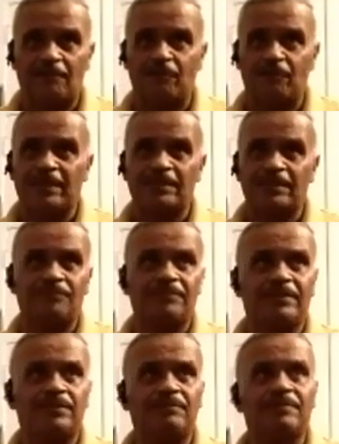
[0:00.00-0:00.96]
when there's a
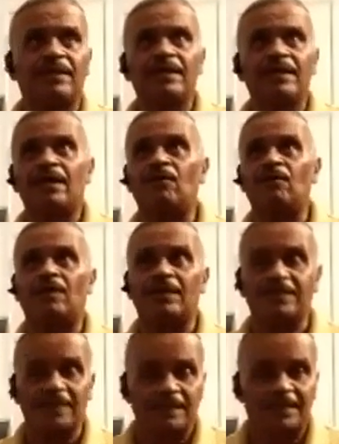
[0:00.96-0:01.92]
rhythm or
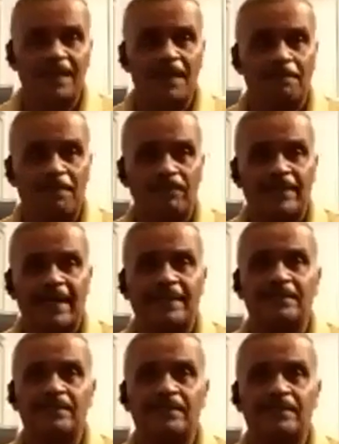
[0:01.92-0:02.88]
a tempo that is,